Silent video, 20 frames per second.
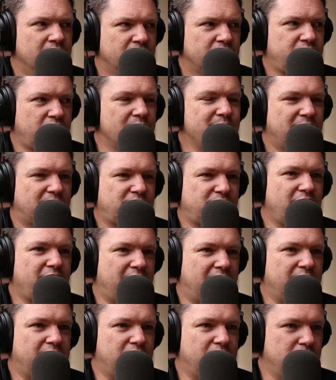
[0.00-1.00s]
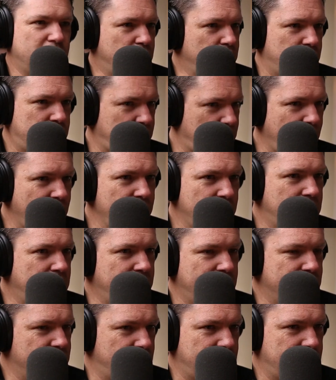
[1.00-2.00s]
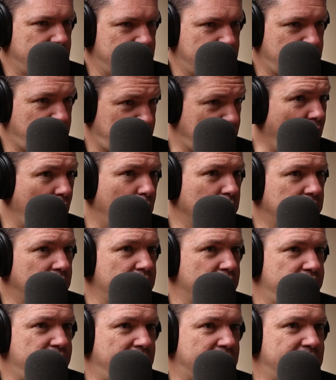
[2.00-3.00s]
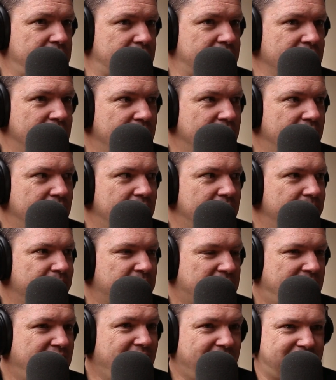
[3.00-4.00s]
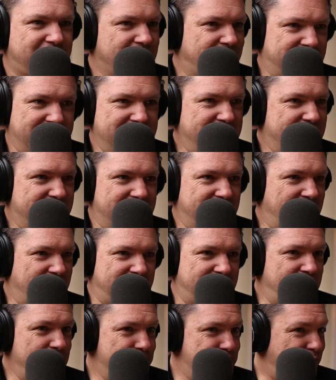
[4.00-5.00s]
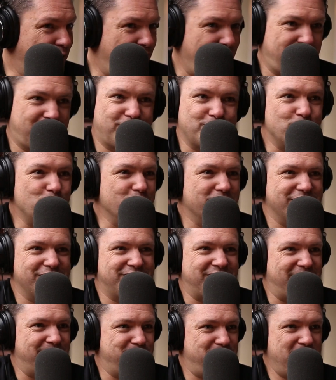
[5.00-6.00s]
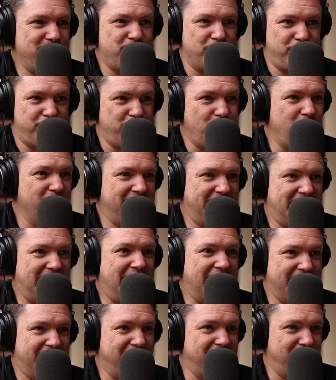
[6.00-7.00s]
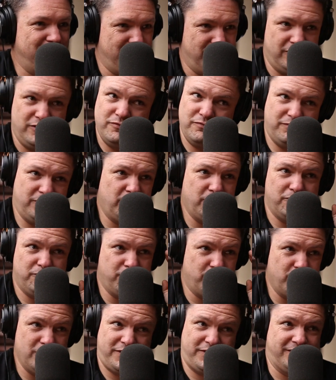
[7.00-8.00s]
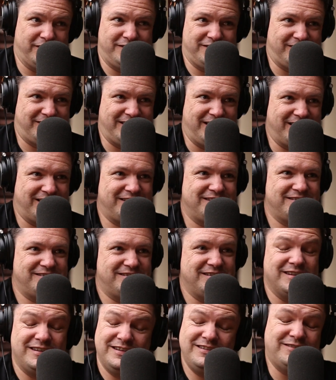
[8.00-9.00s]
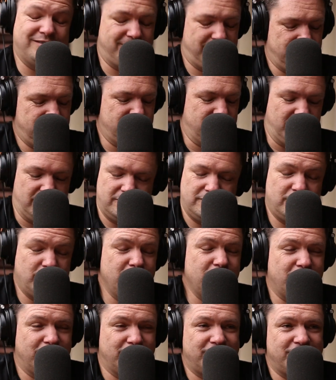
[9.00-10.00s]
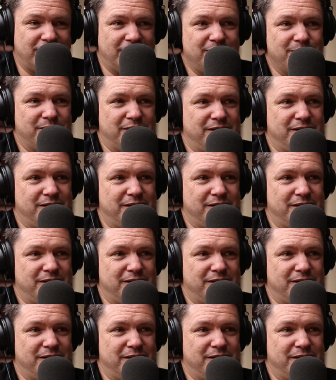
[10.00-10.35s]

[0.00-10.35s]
so much so that you totally sold on the fact that he's this leader. Like he barks orders and people fall in line, and you with it. It's like he's kudos to him.